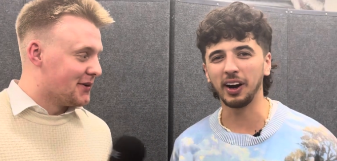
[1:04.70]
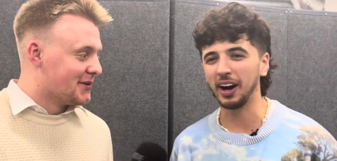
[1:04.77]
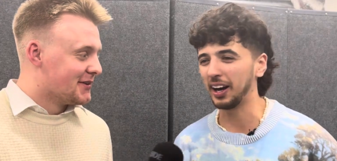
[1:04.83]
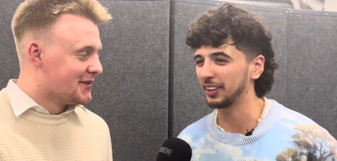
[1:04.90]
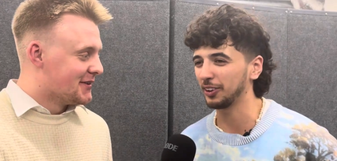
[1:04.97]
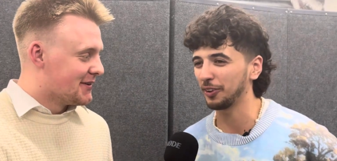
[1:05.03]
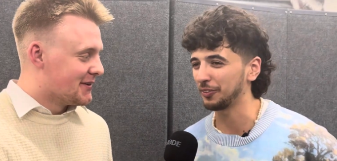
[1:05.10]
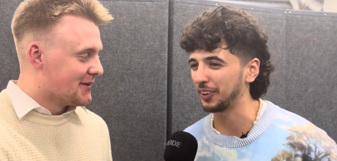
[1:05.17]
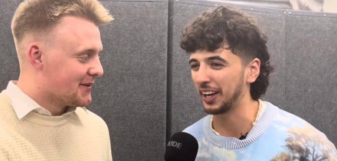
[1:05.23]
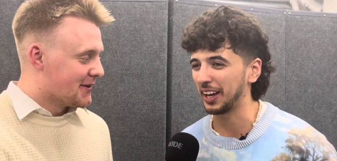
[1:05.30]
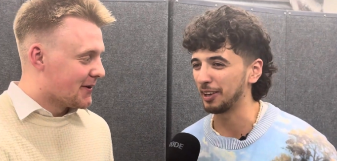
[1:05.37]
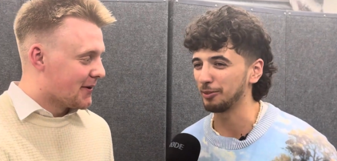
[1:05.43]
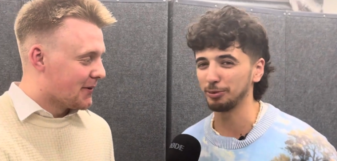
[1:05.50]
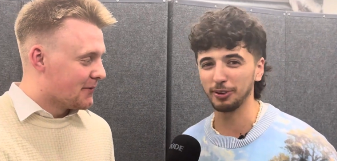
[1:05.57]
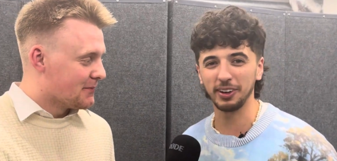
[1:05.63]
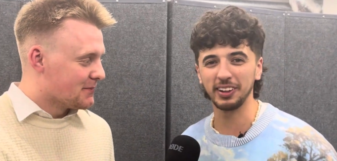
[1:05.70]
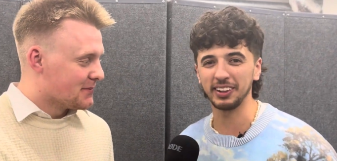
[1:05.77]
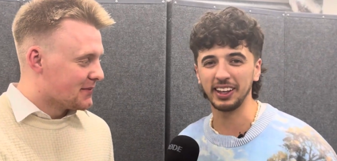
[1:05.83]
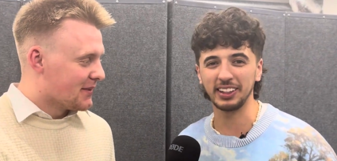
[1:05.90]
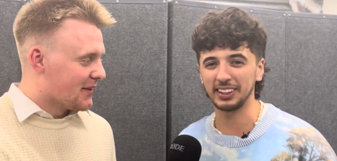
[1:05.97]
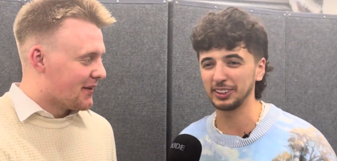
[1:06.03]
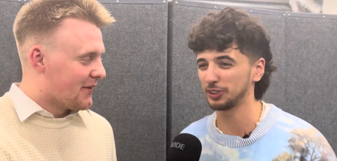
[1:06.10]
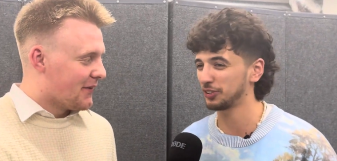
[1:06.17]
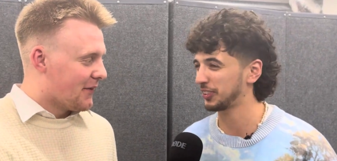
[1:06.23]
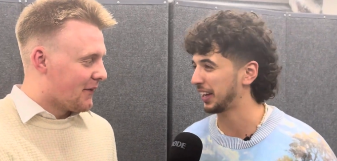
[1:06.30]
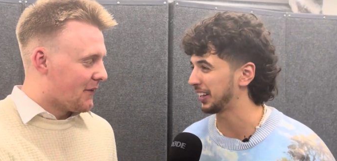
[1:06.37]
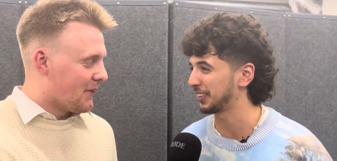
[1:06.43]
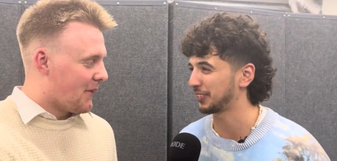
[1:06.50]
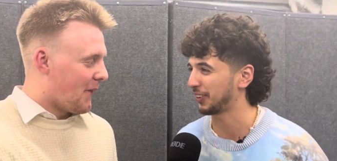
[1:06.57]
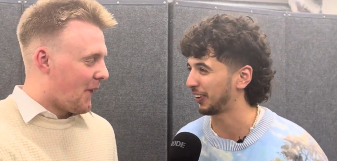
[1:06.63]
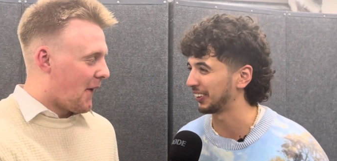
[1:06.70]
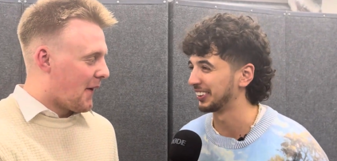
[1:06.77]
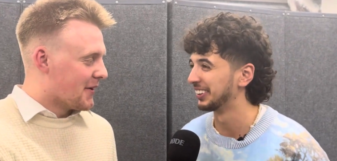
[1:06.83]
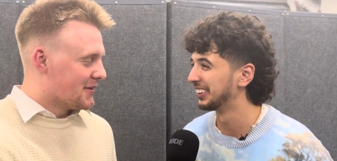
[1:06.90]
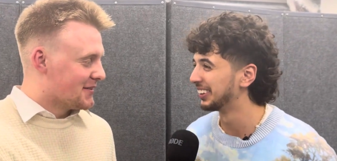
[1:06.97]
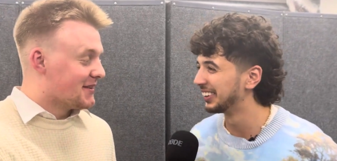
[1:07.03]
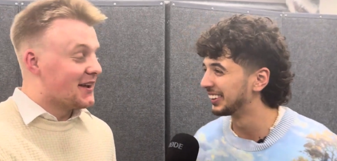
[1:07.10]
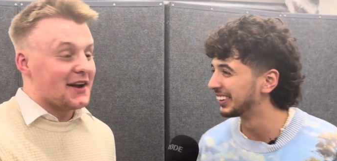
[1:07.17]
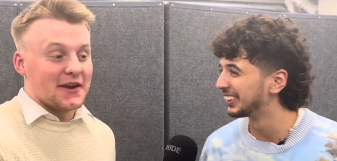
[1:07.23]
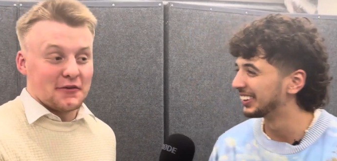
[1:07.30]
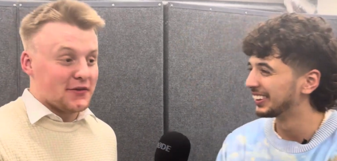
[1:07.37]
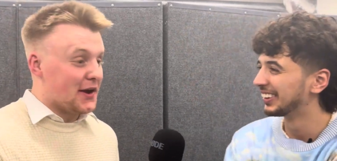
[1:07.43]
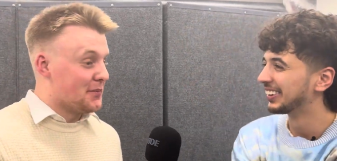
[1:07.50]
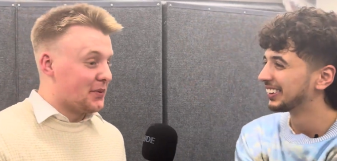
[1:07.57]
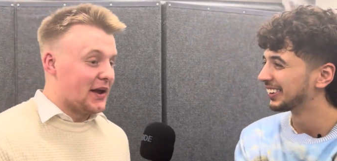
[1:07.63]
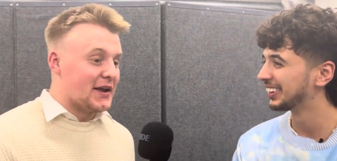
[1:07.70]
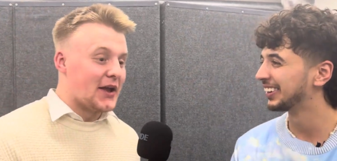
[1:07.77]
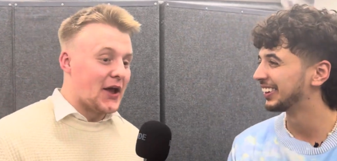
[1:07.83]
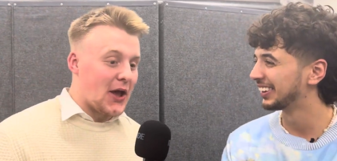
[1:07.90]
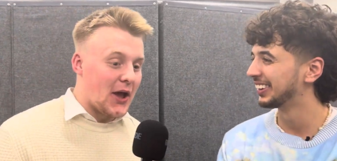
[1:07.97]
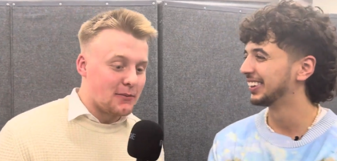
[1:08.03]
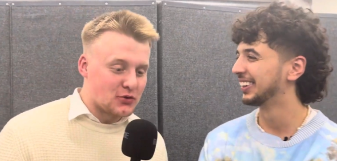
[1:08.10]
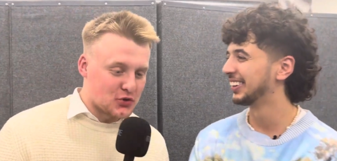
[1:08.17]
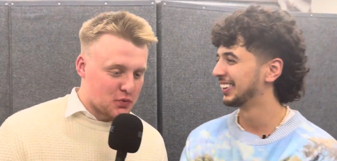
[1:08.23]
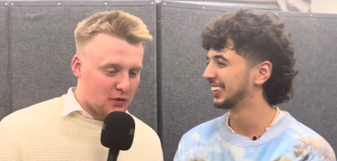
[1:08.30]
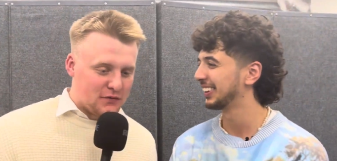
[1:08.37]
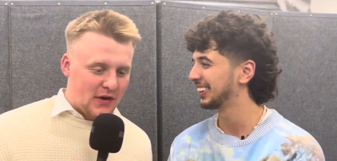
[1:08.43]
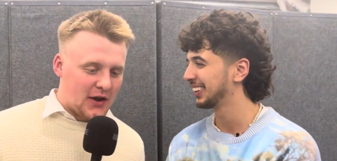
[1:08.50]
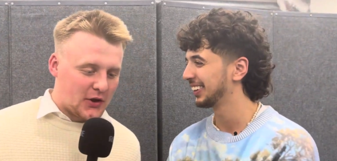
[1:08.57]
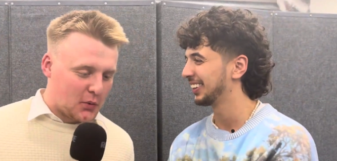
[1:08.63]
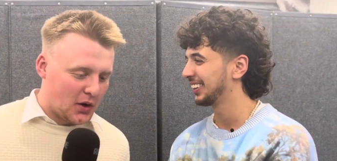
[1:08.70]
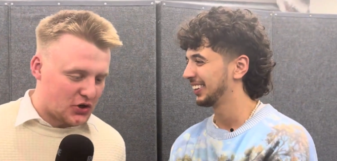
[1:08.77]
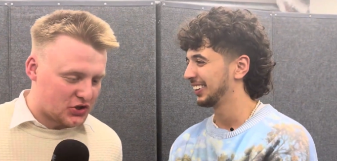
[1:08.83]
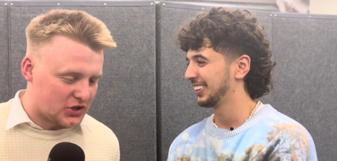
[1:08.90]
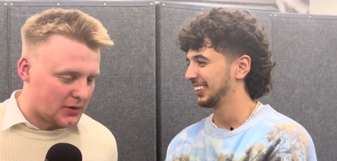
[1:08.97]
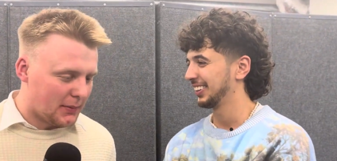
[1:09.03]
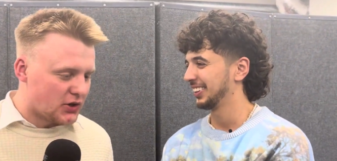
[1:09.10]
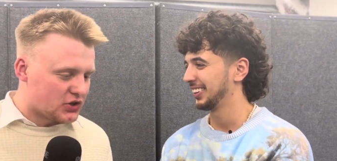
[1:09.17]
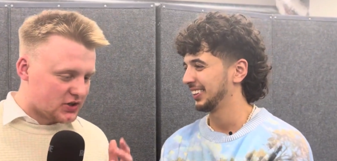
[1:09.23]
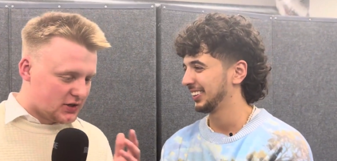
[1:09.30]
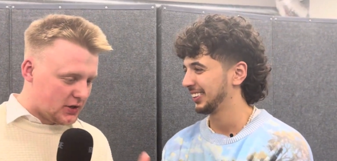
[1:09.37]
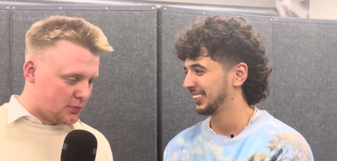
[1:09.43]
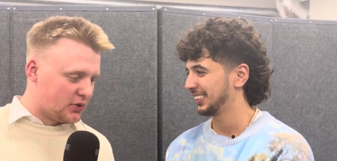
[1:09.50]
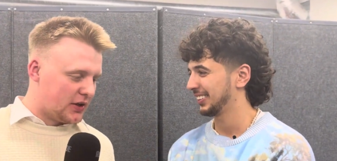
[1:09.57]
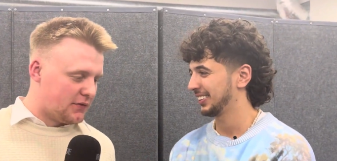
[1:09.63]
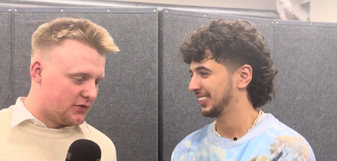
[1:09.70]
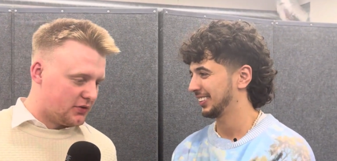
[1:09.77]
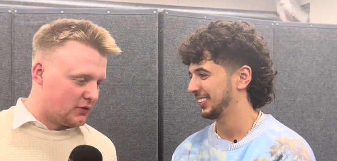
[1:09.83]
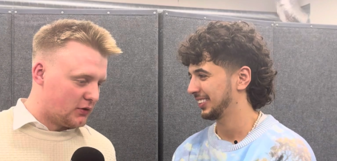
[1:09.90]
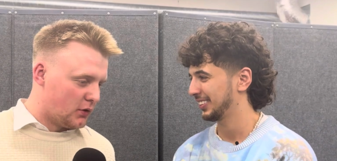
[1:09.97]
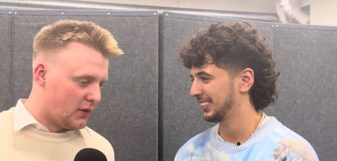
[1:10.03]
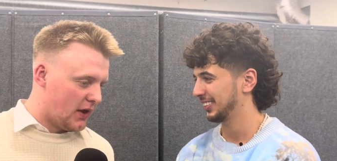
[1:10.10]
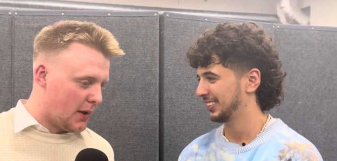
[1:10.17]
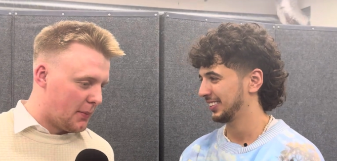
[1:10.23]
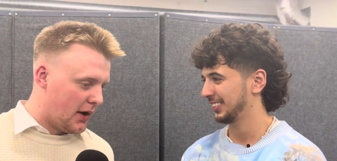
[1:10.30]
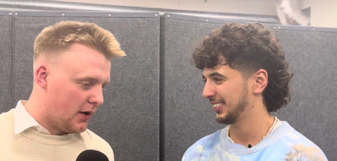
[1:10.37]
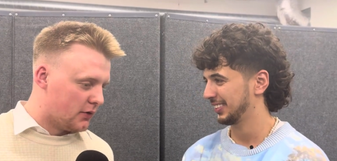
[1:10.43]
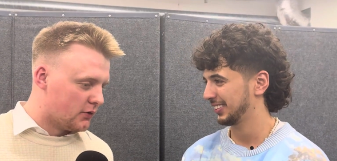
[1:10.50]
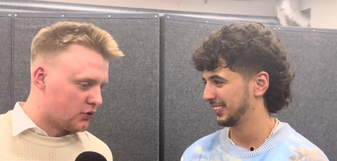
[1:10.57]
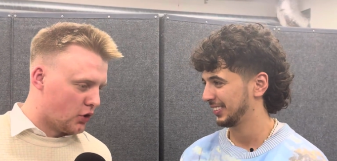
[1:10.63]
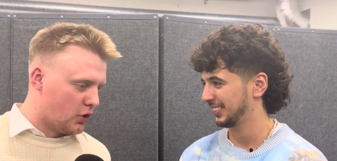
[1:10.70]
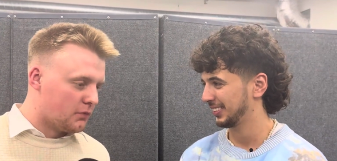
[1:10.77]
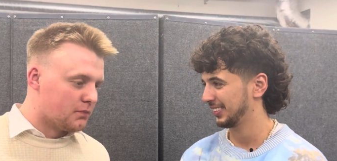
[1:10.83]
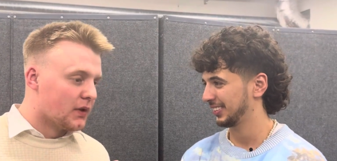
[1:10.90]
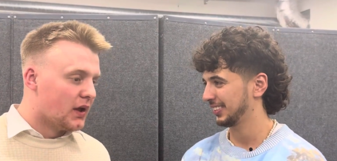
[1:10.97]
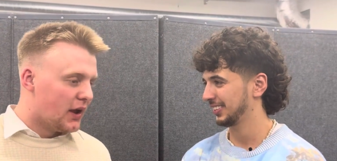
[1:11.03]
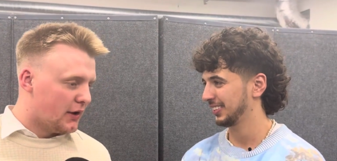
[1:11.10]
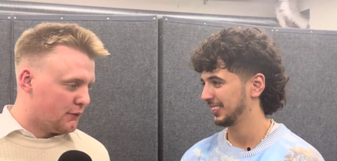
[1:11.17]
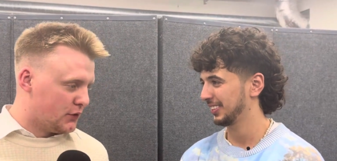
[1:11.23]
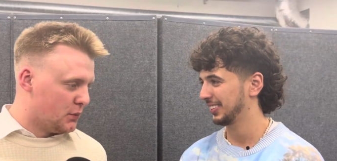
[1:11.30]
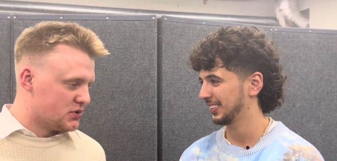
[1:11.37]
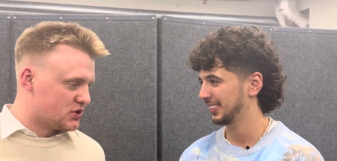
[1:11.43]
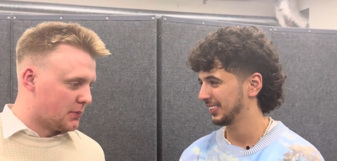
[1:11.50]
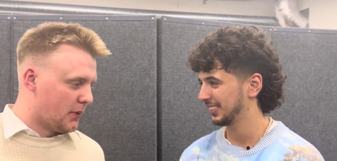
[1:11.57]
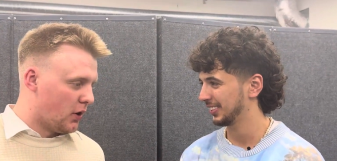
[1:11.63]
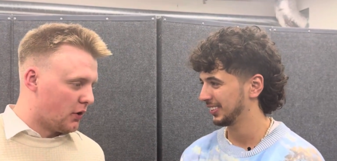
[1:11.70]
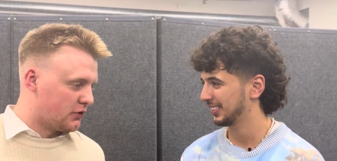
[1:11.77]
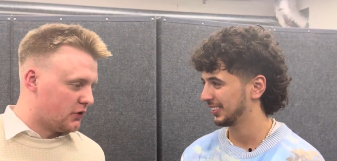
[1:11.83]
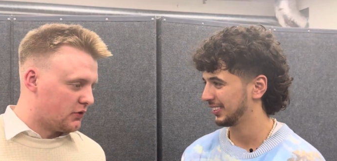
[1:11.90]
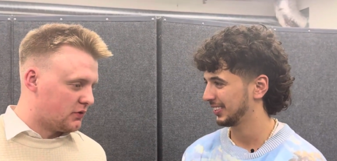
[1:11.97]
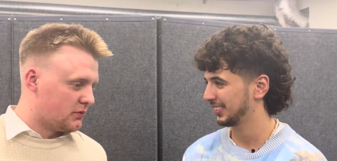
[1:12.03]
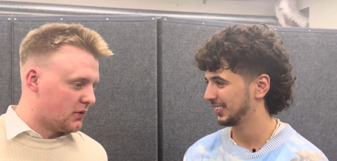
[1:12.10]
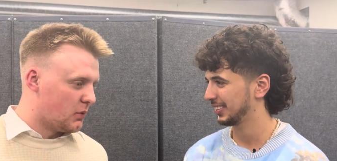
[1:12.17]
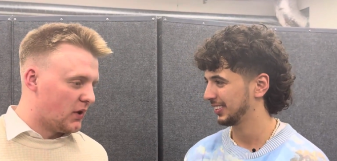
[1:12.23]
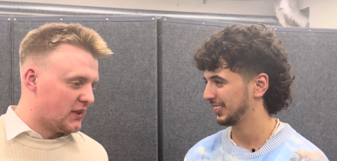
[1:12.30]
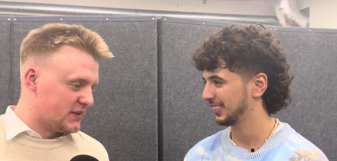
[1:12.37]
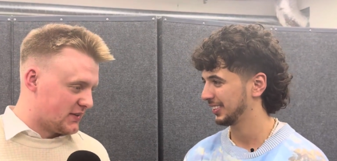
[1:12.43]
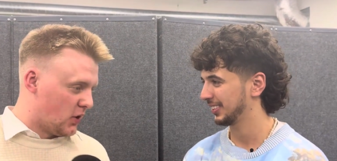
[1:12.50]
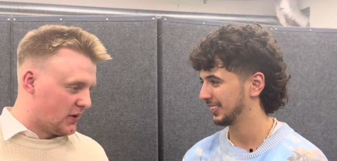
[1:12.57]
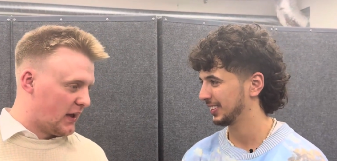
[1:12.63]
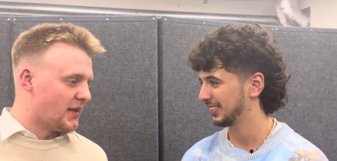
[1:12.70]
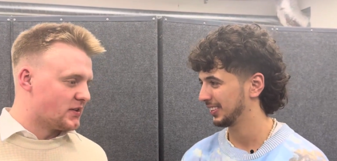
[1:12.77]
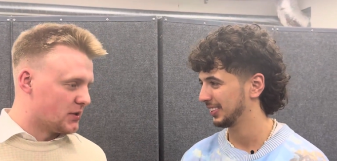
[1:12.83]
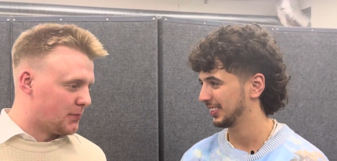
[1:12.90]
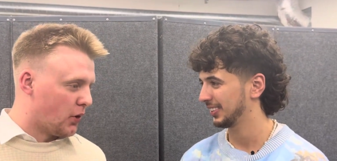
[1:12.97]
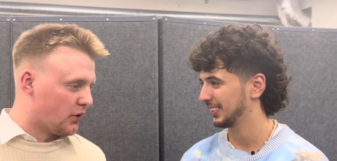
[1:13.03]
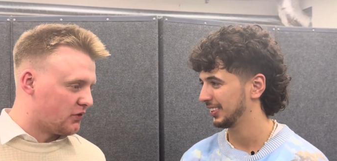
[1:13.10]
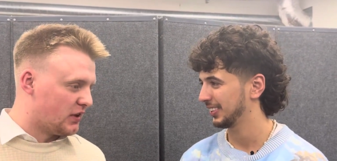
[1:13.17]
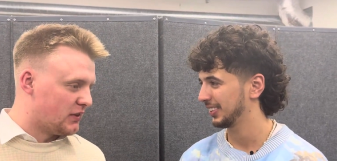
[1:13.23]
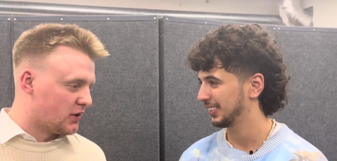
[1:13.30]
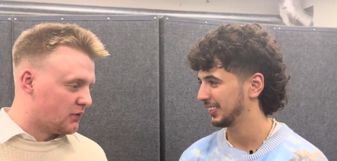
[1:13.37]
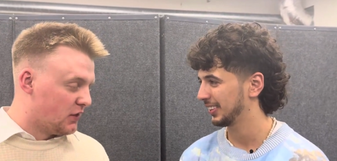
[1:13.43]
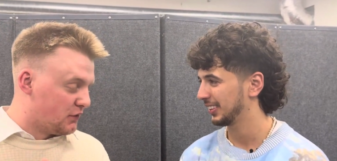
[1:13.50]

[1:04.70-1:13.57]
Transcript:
Speaker 1: I don't even hate him for it. Like he's just getting his coin. Yeah, fair play.
Speaker 2: Um, just one final question. You mentioned in your previous interview there about sort of influence of boxers when they sort of get into the boxing scene, they, they